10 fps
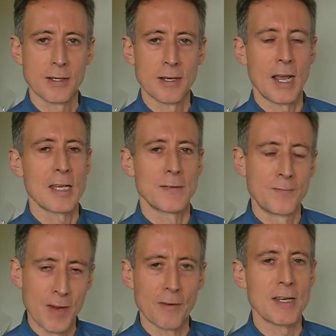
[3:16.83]
It's
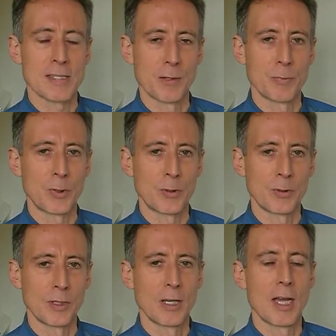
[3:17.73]
very simple.
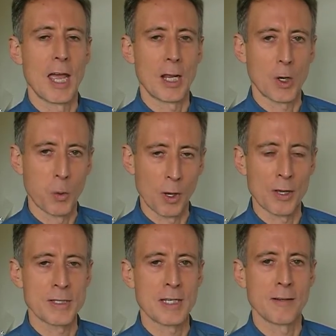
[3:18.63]

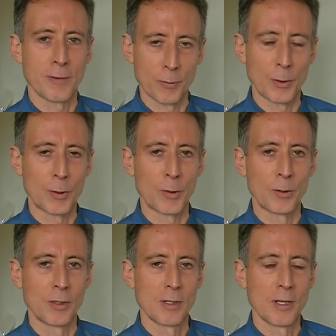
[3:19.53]
Equality for all.
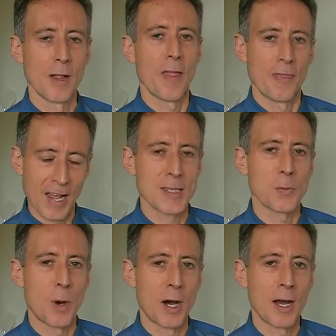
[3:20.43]
That's
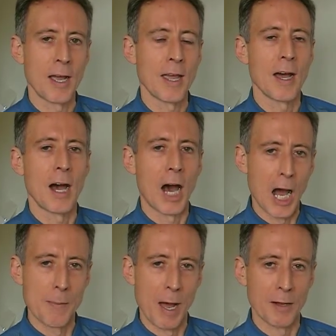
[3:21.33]
why
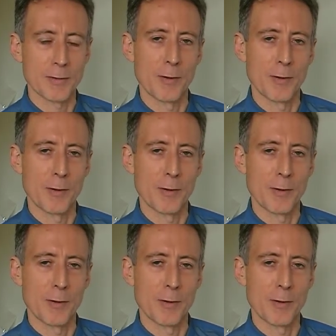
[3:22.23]
I'm out for